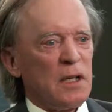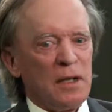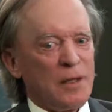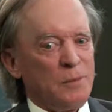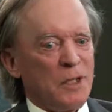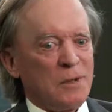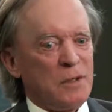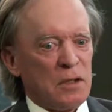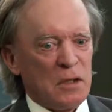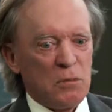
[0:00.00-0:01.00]
and I'm not
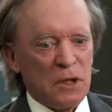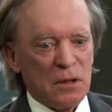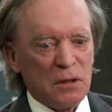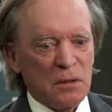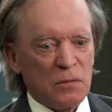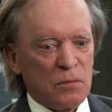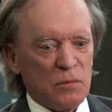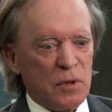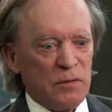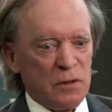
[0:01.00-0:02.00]
talking about
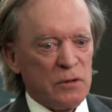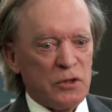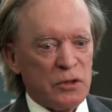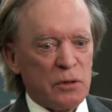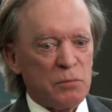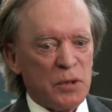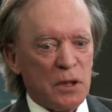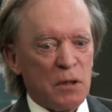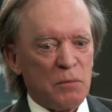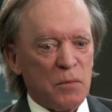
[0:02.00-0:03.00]
revolution, but
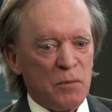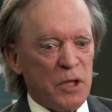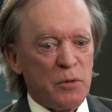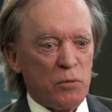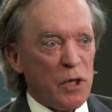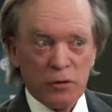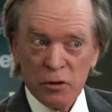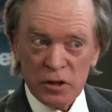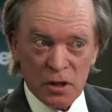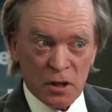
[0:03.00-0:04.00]
maybe
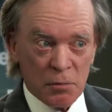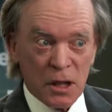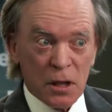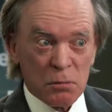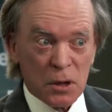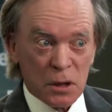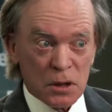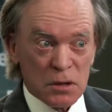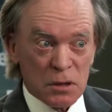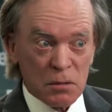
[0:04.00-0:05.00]
revolution at the ballot
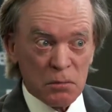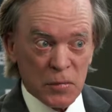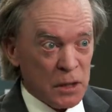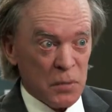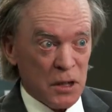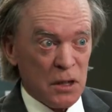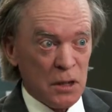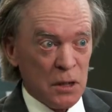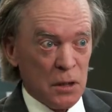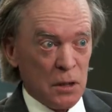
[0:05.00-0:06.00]
box. Maybe
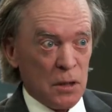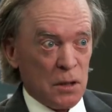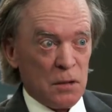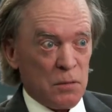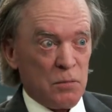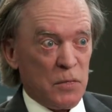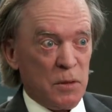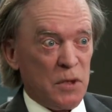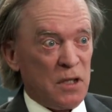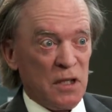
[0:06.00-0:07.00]

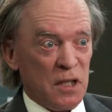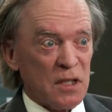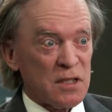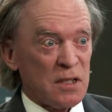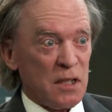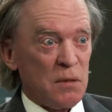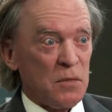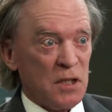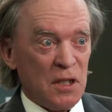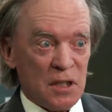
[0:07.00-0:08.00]
the next time,
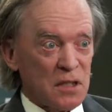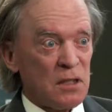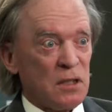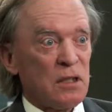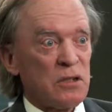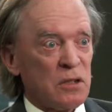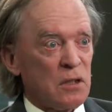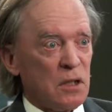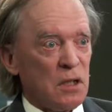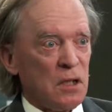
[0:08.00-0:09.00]
the next
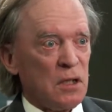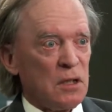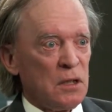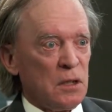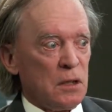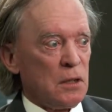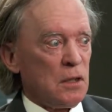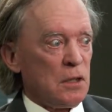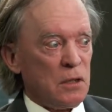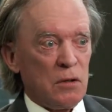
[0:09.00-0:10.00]
election,
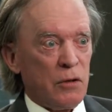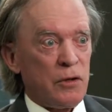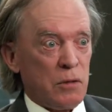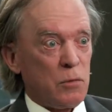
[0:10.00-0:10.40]
there